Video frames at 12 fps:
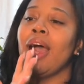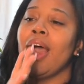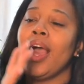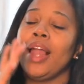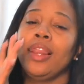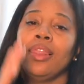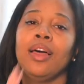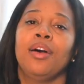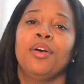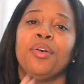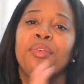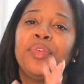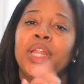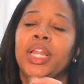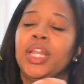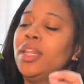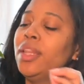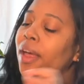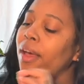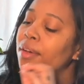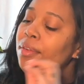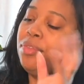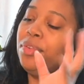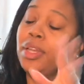I love,
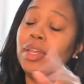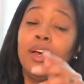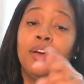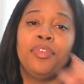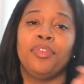love, love